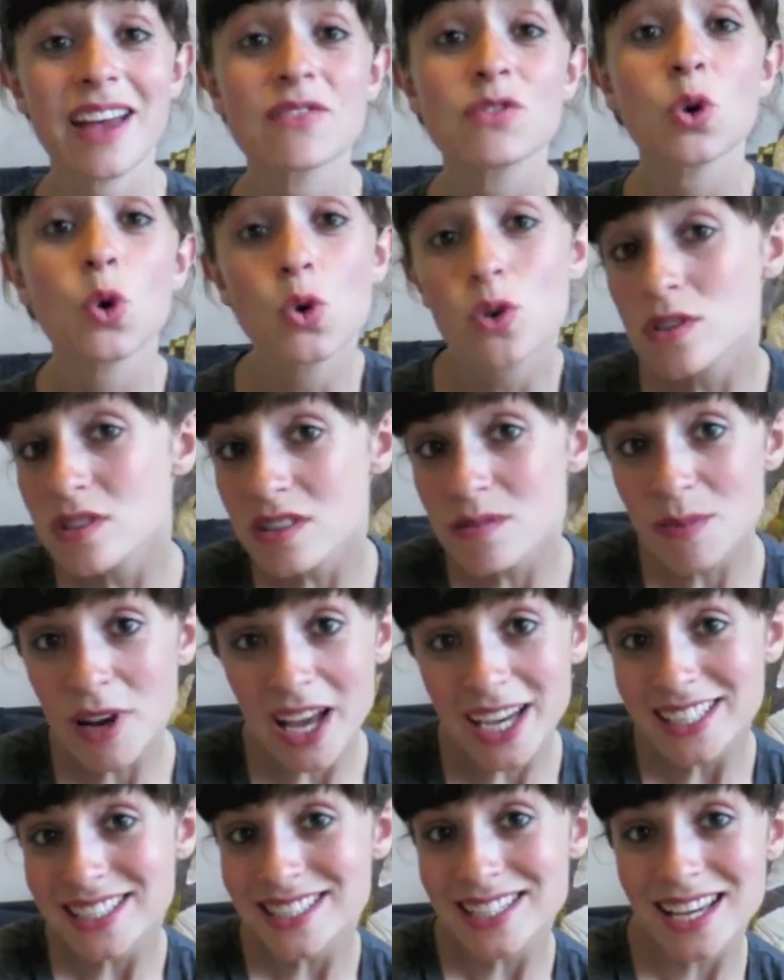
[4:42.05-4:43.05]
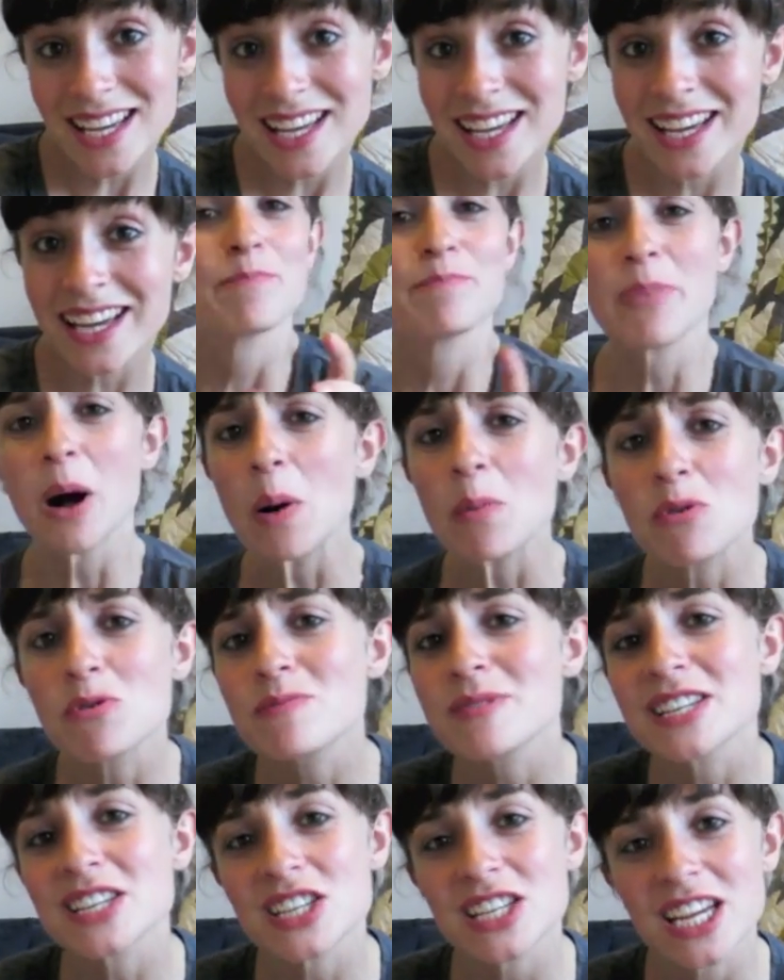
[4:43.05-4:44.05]
They have awesome lighting, bubble
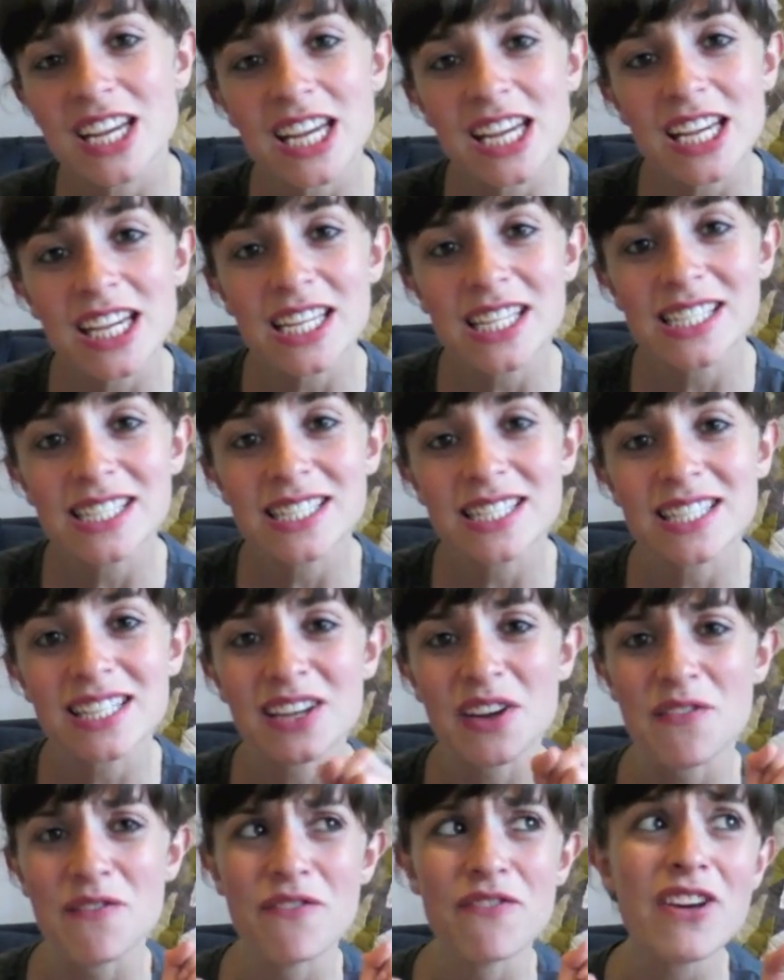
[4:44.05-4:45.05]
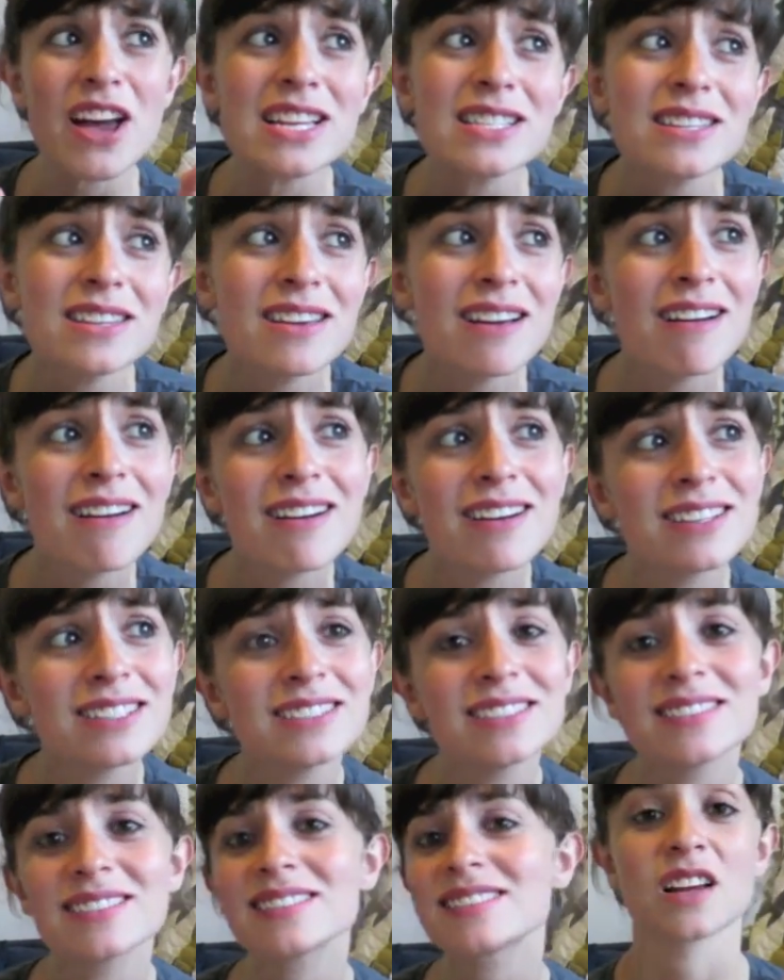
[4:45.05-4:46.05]
machines, confetti
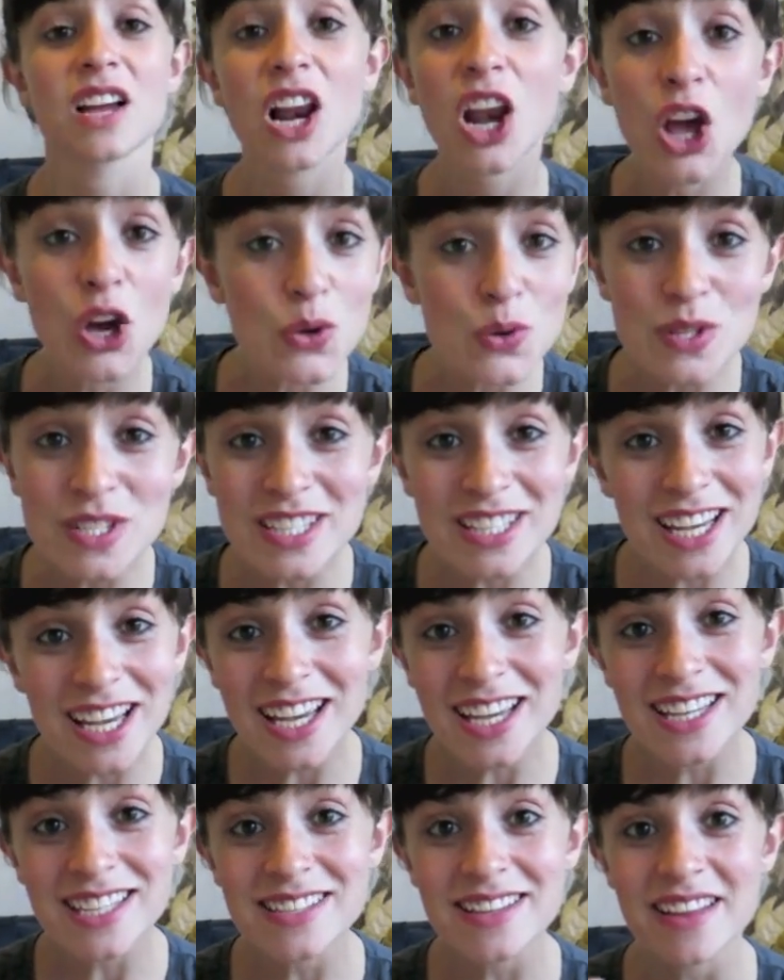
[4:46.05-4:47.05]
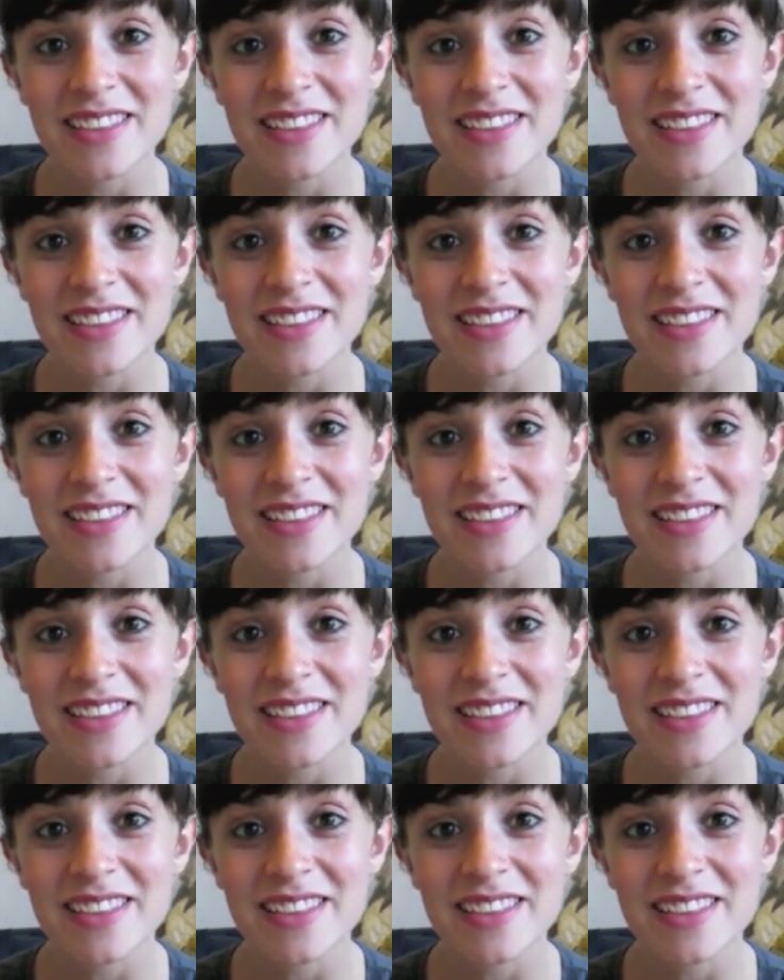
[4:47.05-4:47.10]
guns, glow sticks.